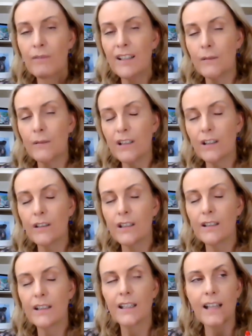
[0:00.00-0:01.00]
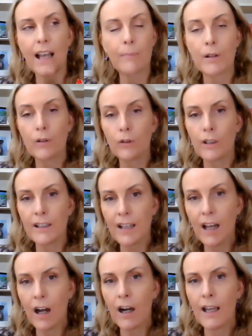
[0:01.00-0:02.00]
obviously redundancies happen all the
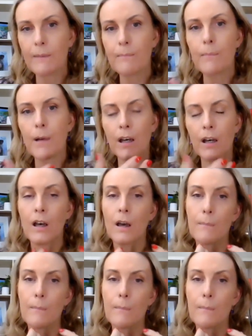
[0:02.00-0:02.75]
time, but